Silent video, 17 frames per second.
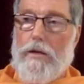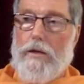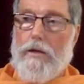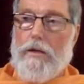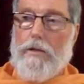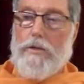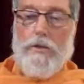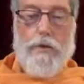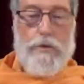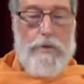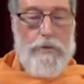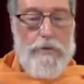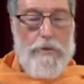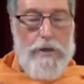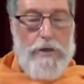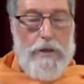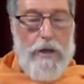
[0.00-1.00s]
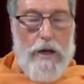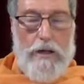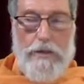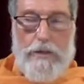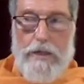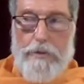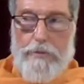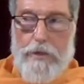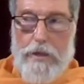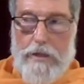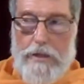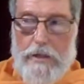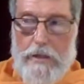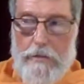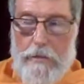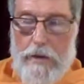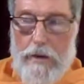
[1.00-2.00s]
So these concepts are
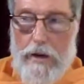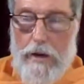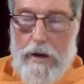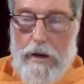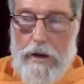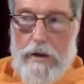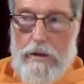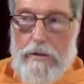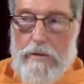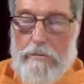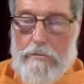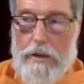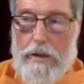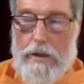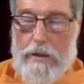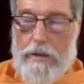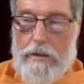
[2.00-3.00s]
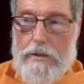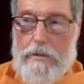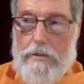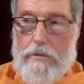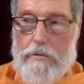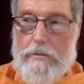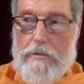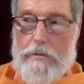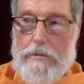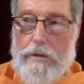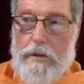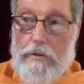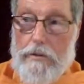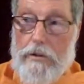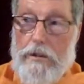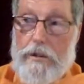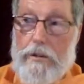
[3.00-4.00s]
similar, but there
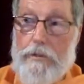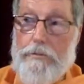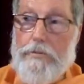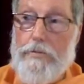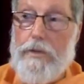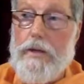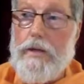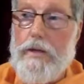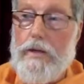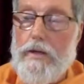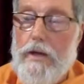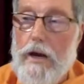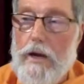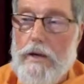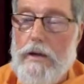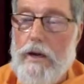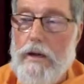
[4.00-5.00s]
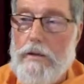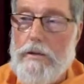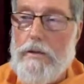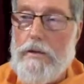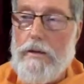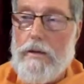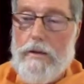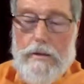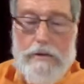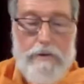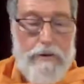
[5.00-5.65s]
is something, not nothing.